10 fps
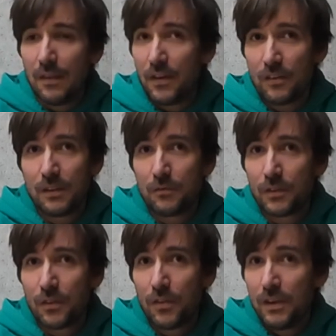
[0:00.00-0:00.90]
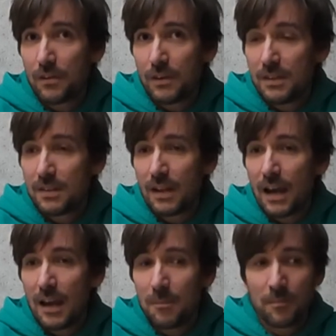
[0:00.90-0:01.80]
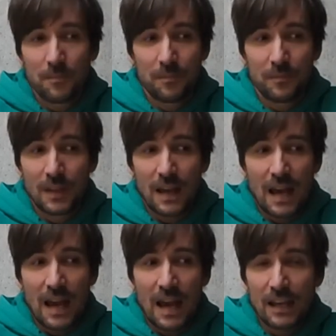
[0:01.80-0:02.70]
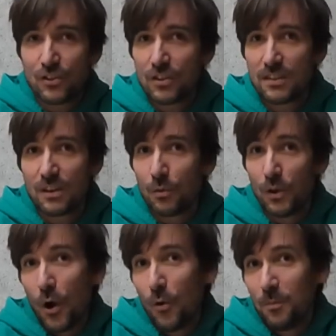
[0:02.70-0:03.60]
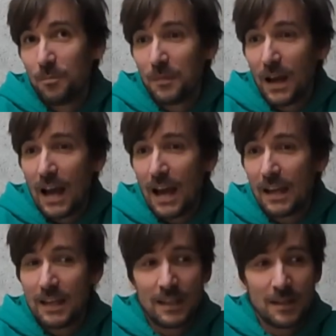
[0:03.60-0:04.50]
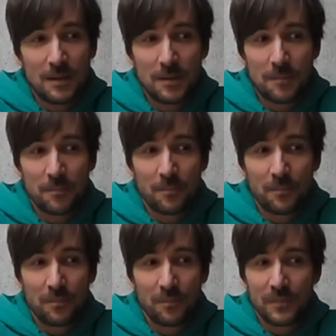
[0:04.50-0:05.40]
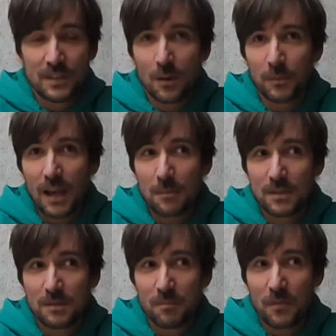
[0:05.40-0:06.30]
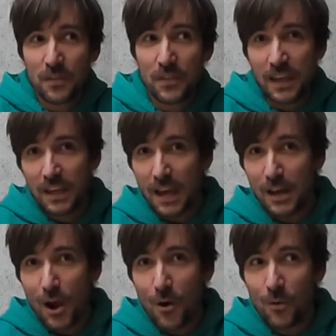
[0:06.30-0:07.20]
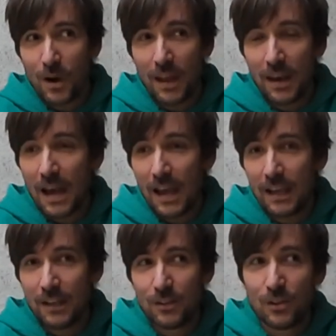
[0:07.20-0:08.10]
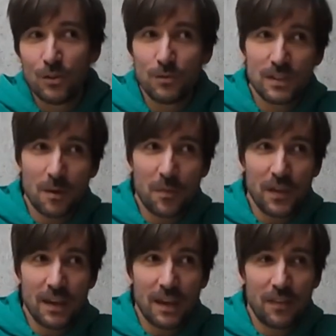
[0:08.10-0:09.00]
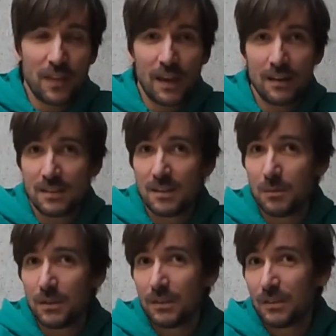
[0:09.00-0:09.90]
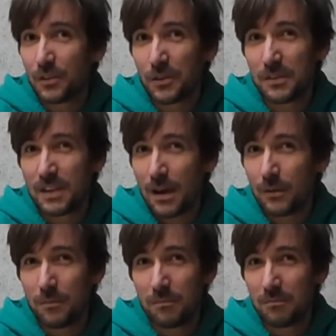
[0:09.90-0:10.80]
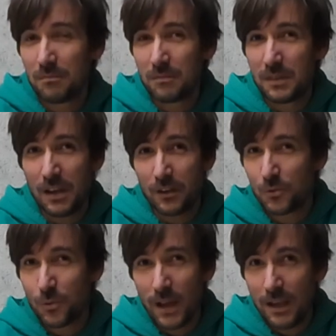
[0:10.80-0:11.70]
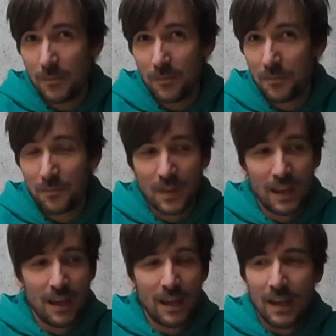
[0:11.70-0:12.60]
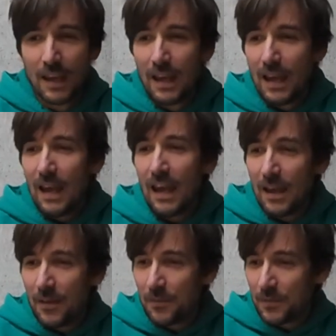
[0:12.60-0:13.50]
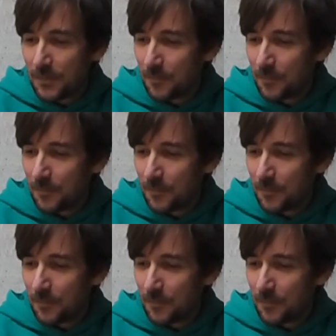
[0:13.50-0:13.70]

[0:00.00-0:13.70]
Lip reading: There are different theories, and I just don't know. I sometimes think I know, and I do something, and then the cymbal turns out the other way. And